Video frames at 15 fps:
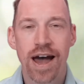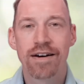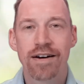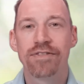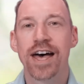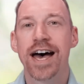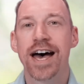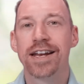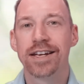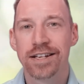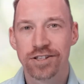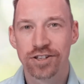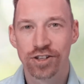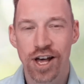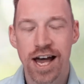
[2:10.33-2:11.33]
have that,
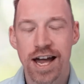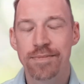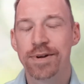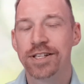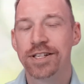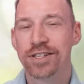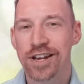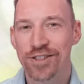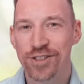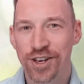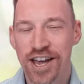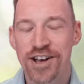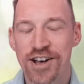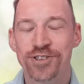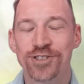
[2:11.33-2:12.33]
it's Lyme. It's nothing
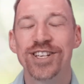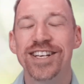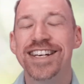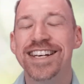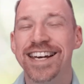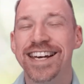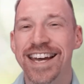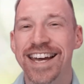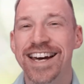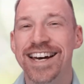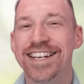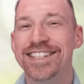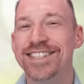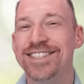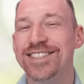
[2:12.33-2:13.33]
else.
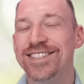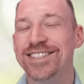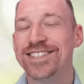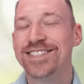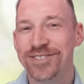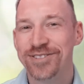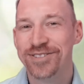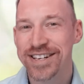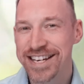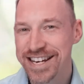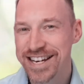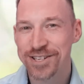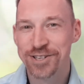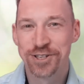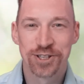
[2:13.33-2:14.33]
And we
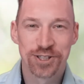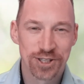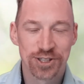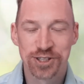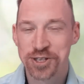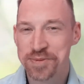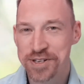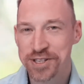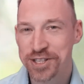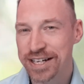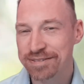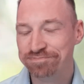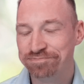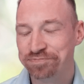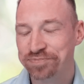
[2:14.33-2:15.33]
need to just assume it's
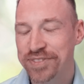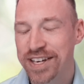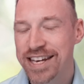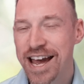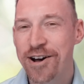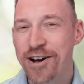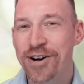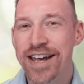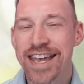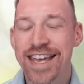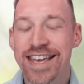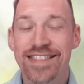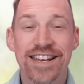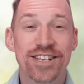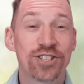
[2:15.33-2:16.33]
Lyme. Now,
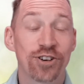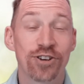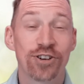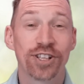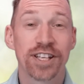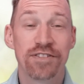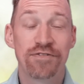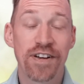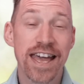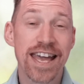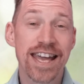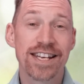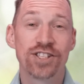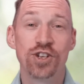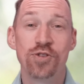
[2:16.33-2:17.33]
in this early
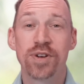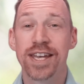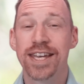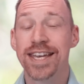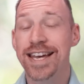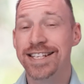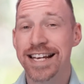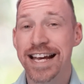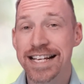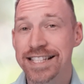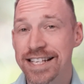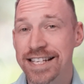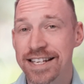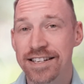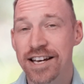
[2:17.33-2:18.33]
phase, you can get
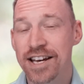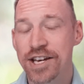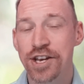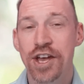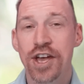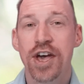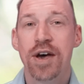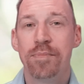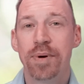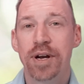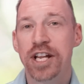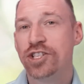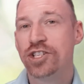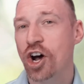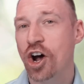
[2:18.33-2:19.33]
testing done, but
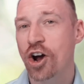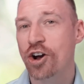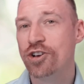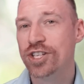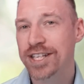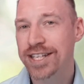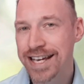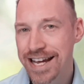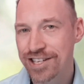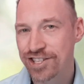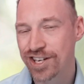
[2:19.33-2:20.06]
it's hard to catch